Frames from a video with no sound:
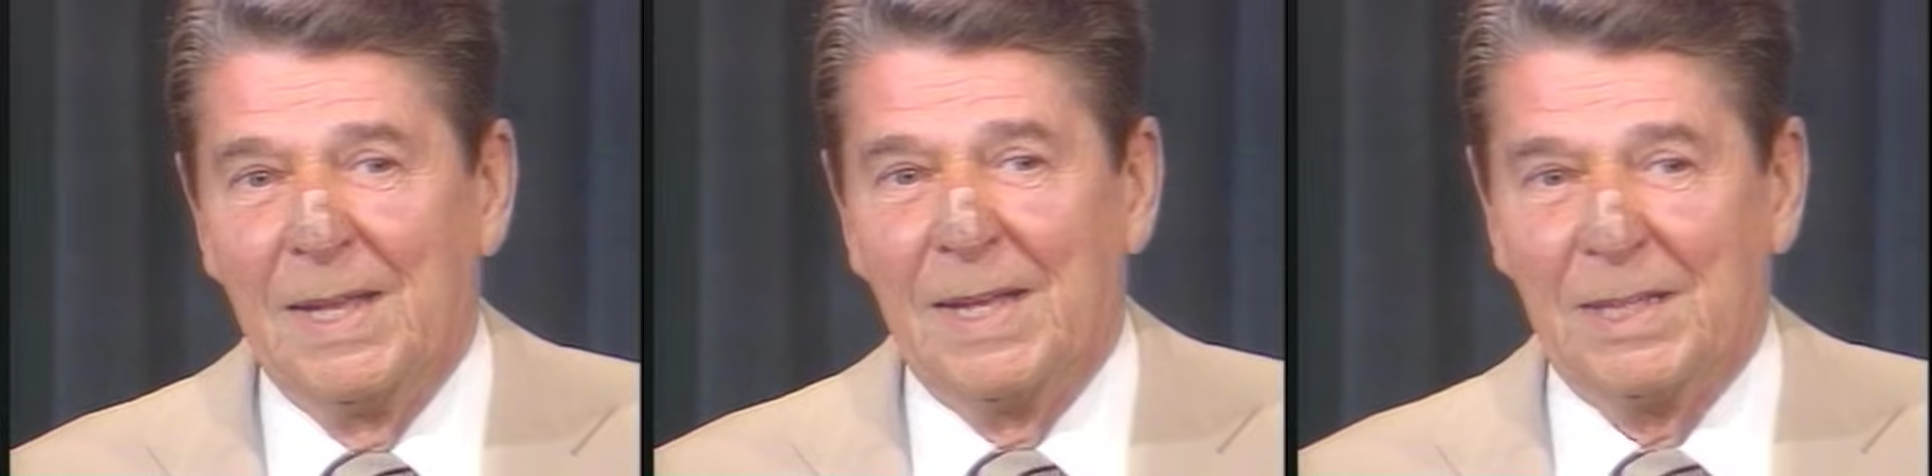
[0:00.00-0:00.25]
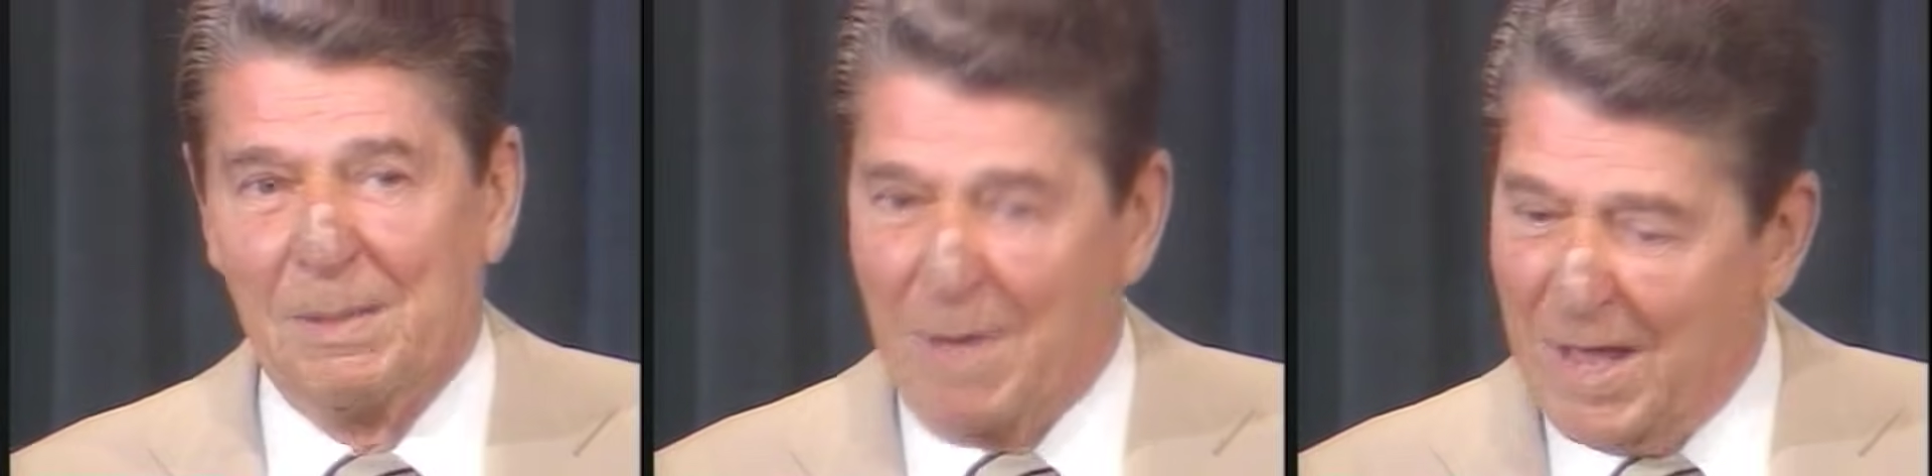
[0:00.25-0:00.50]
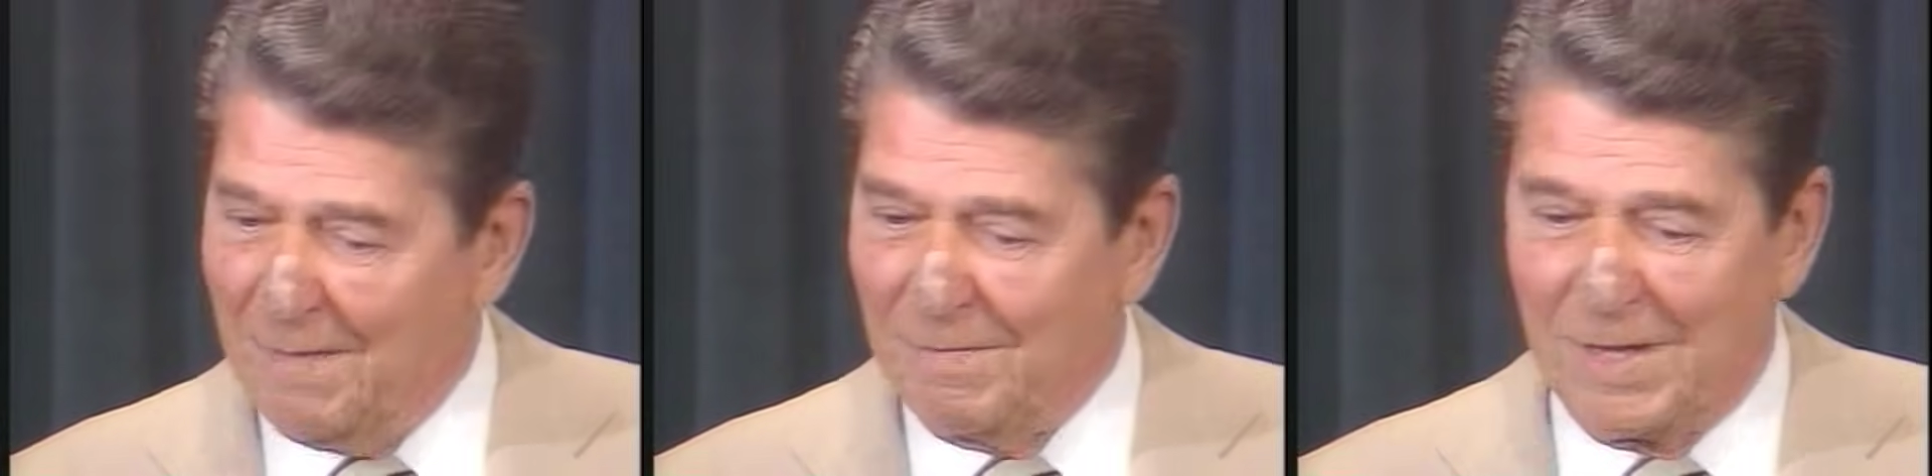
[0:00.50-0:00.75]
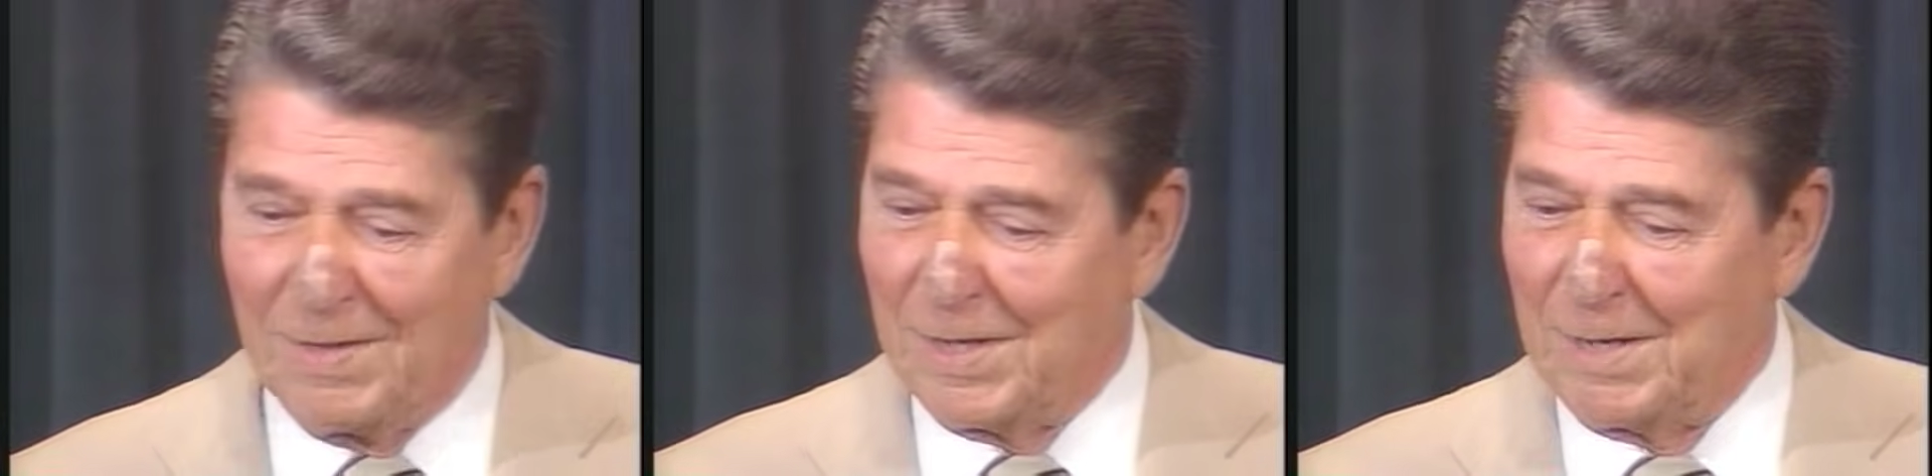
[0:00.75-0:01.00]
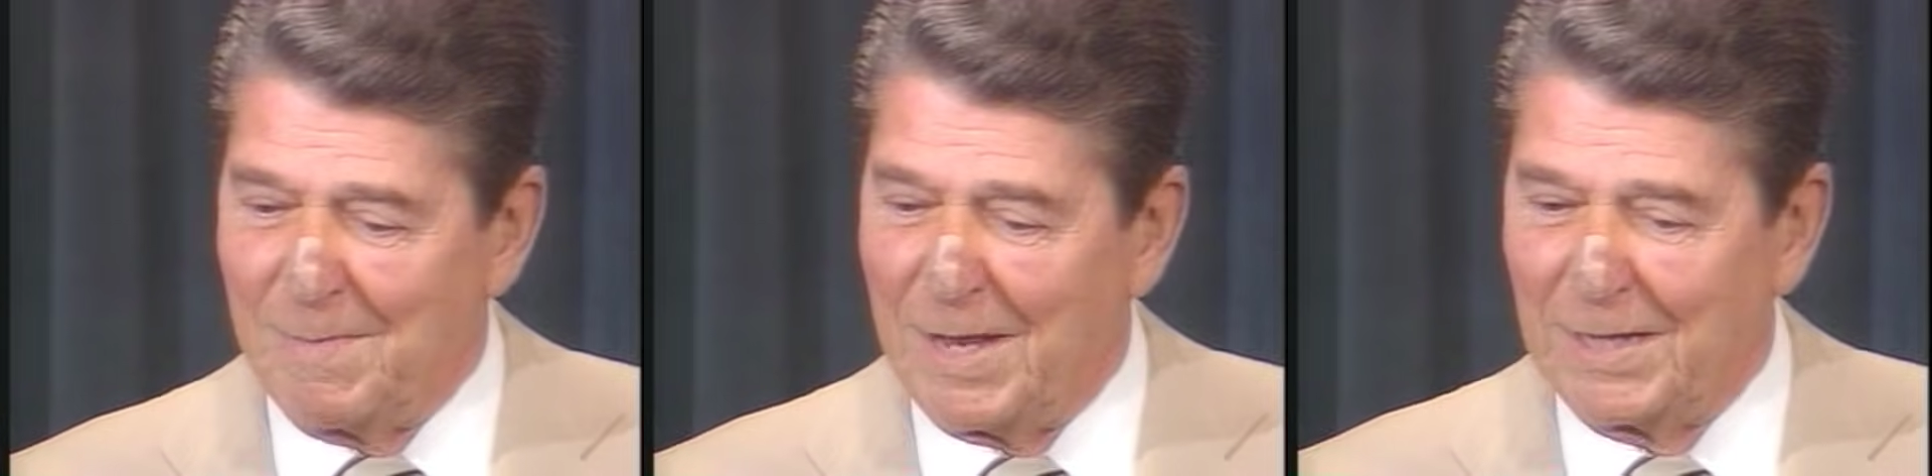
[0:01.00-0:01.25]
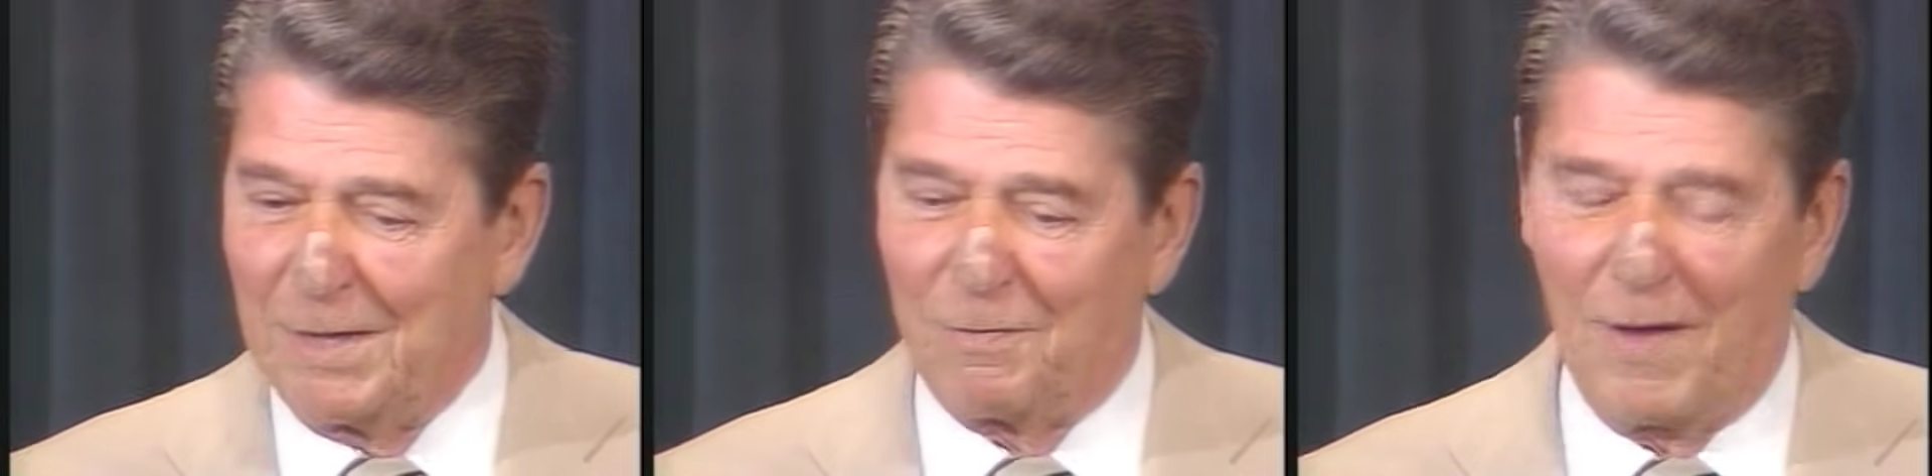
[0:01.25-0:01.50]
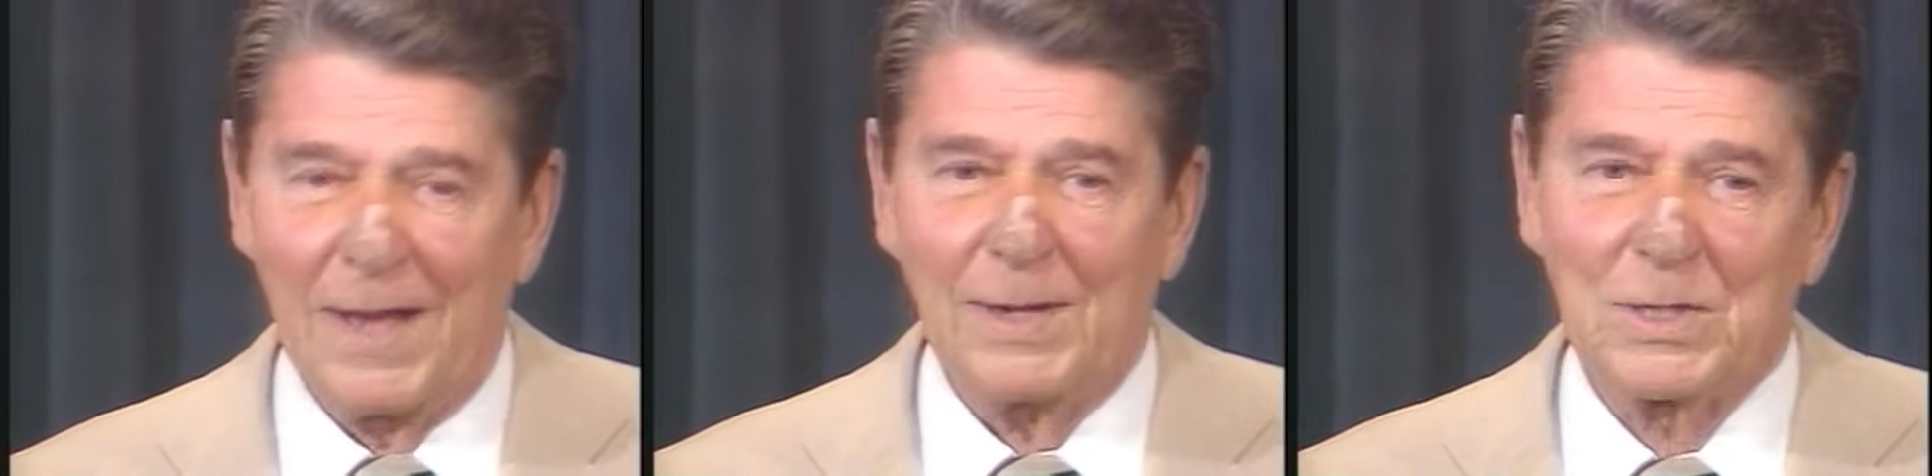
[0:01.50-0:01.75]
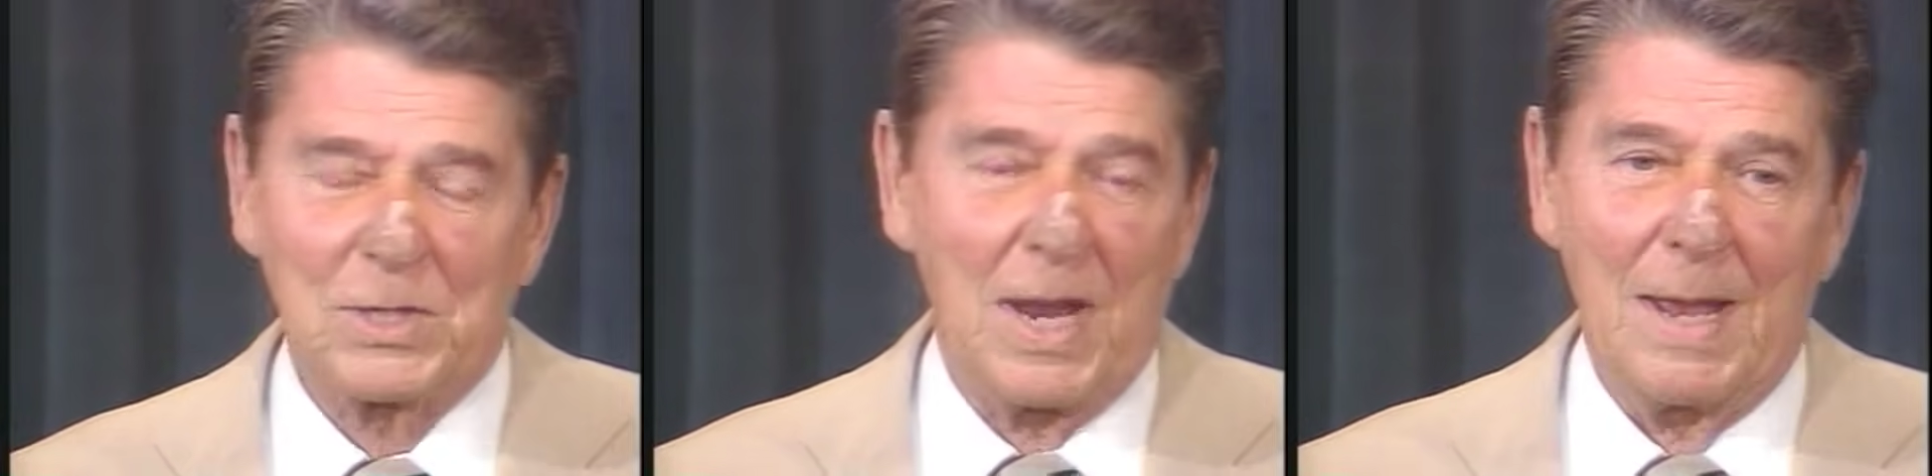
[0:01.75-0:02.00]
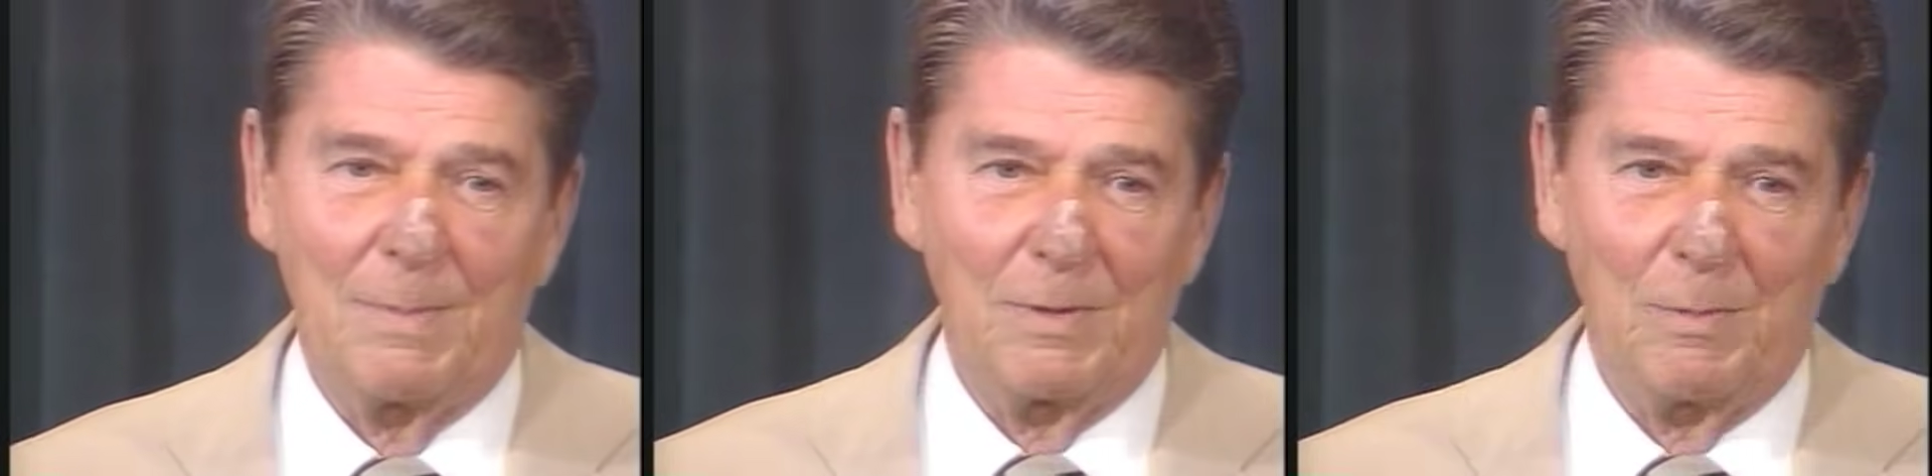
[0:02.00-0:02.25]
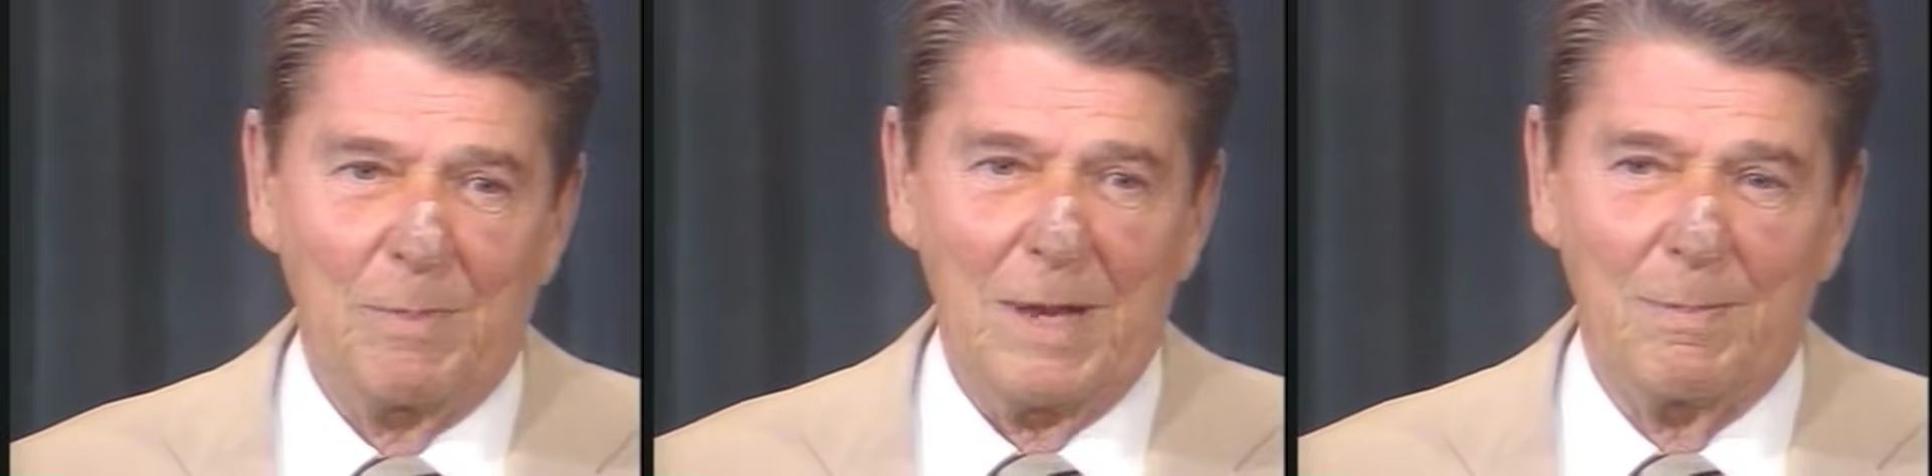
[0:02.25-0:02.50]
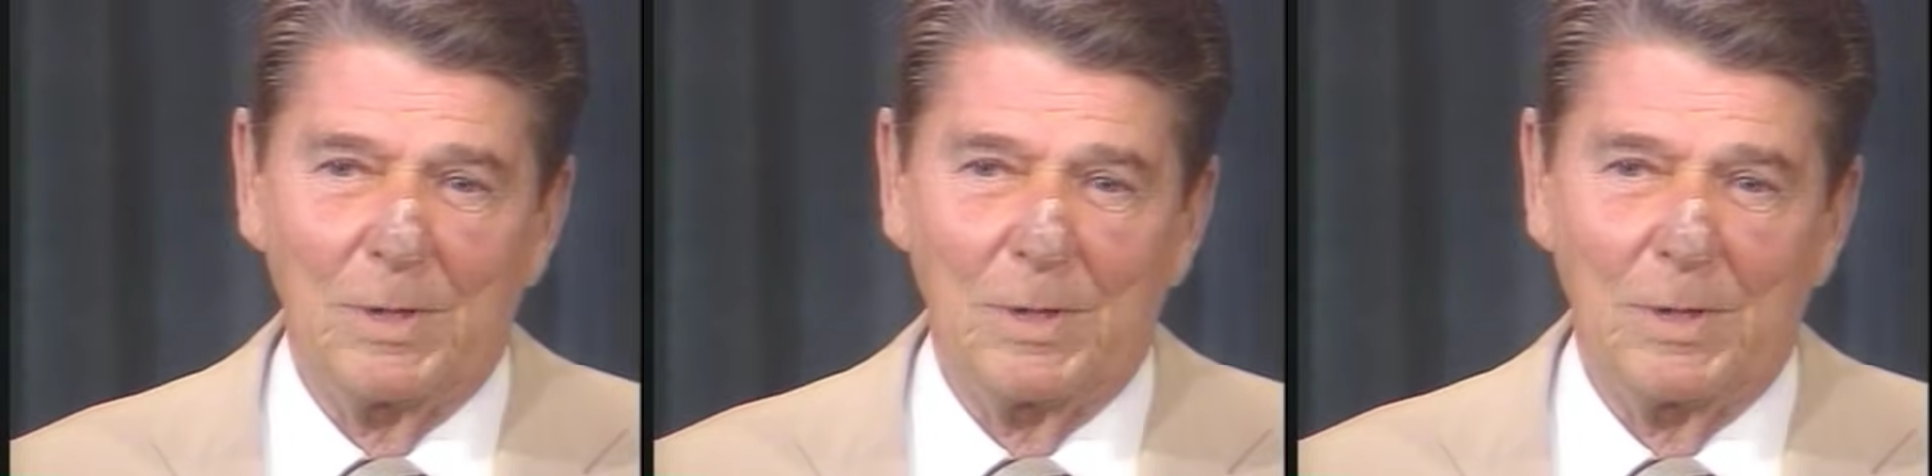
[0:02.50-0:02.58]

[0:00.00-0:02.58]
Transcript: And the man then that had made the final stamp of the paper,